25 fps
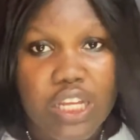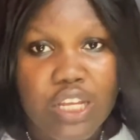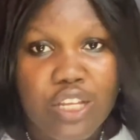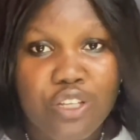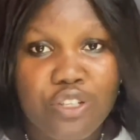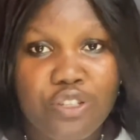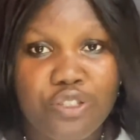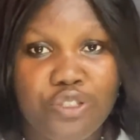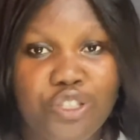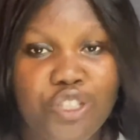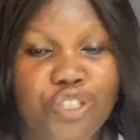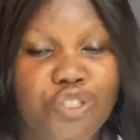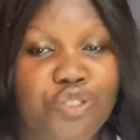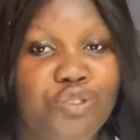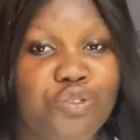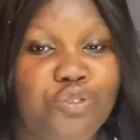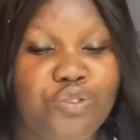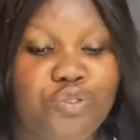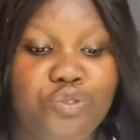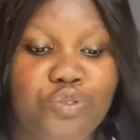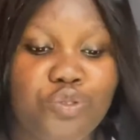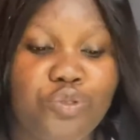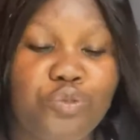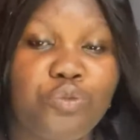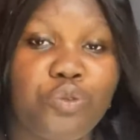You just
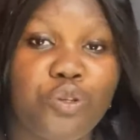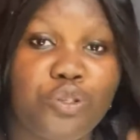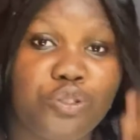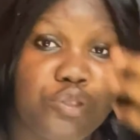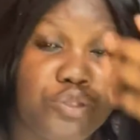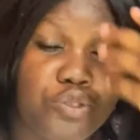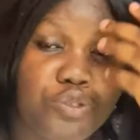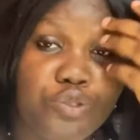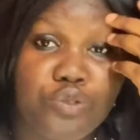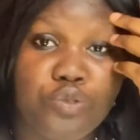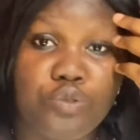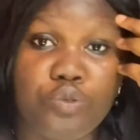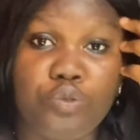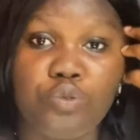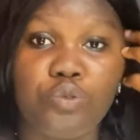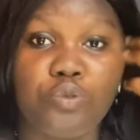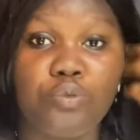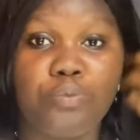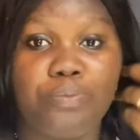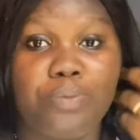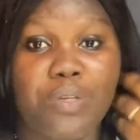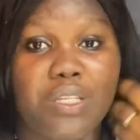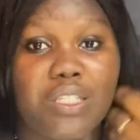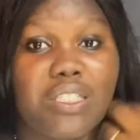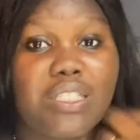don't want to
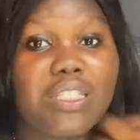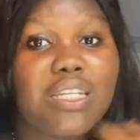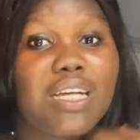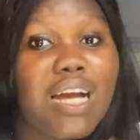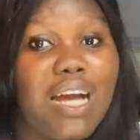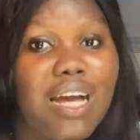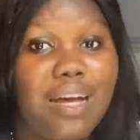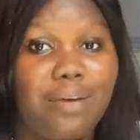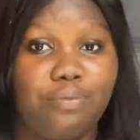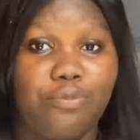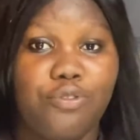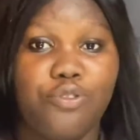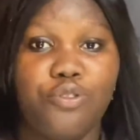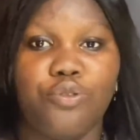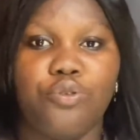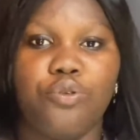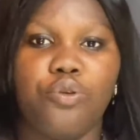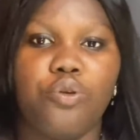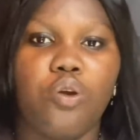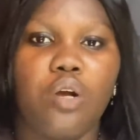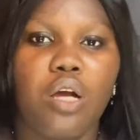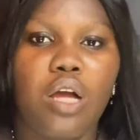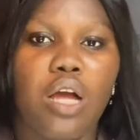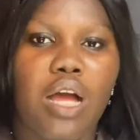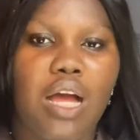be scammed or
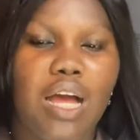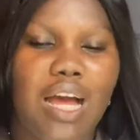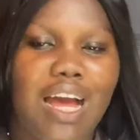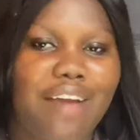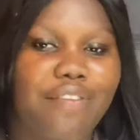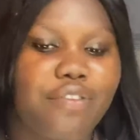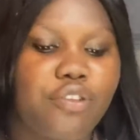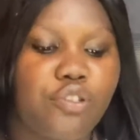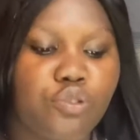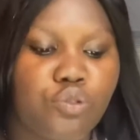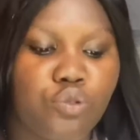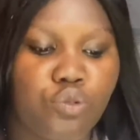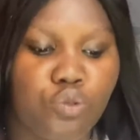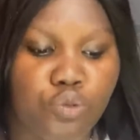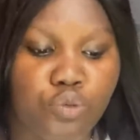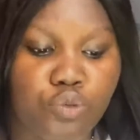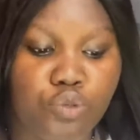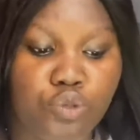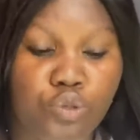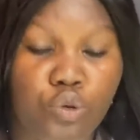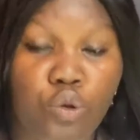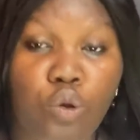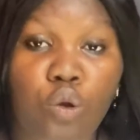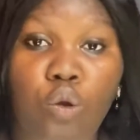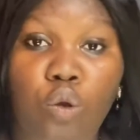having to lose
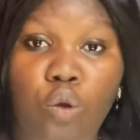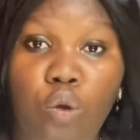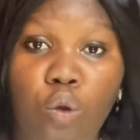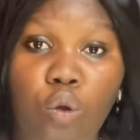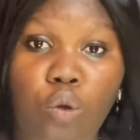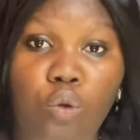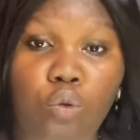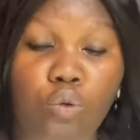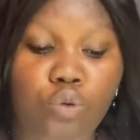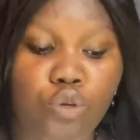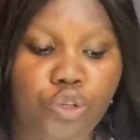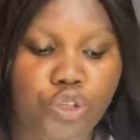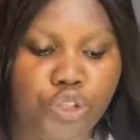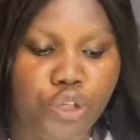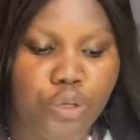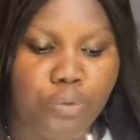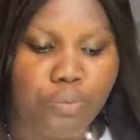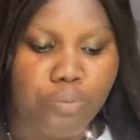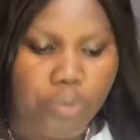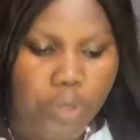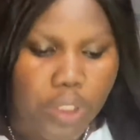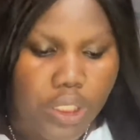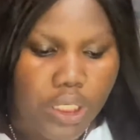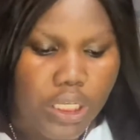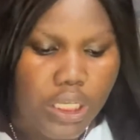all your
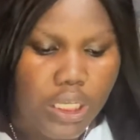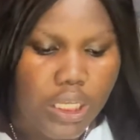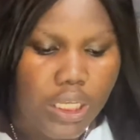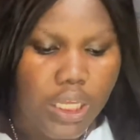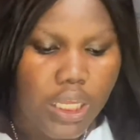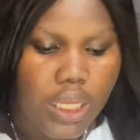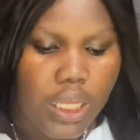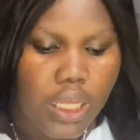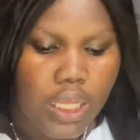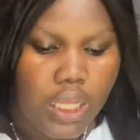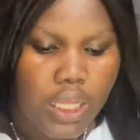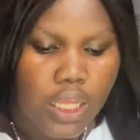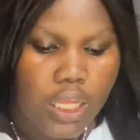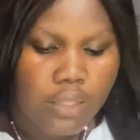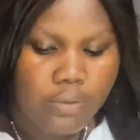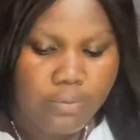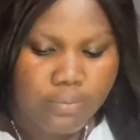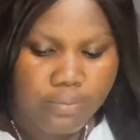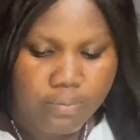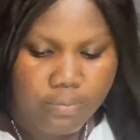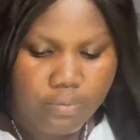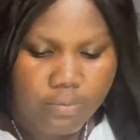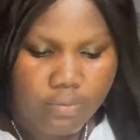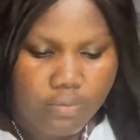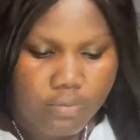money.
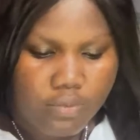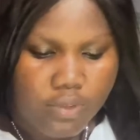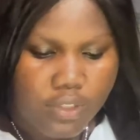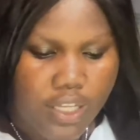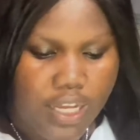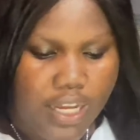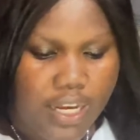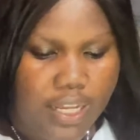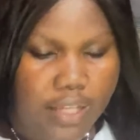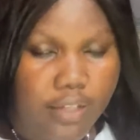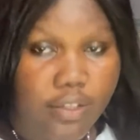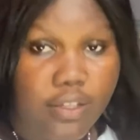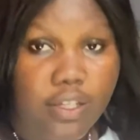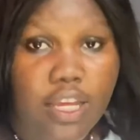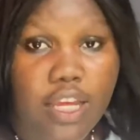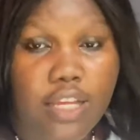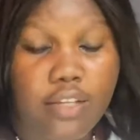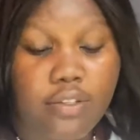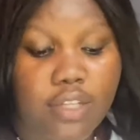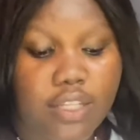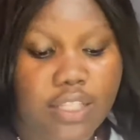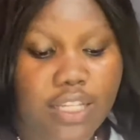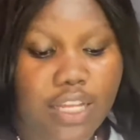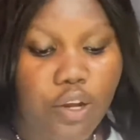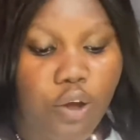Then
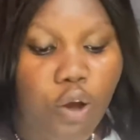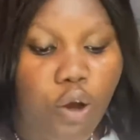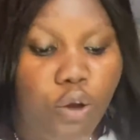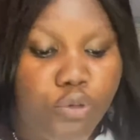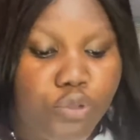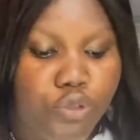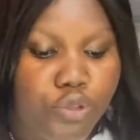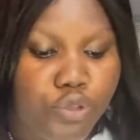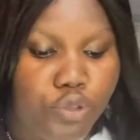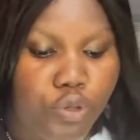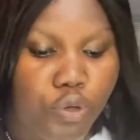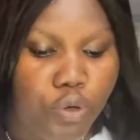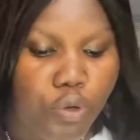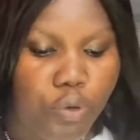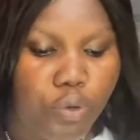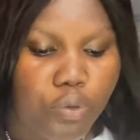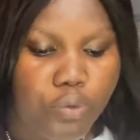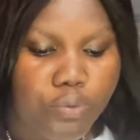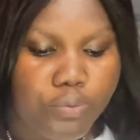also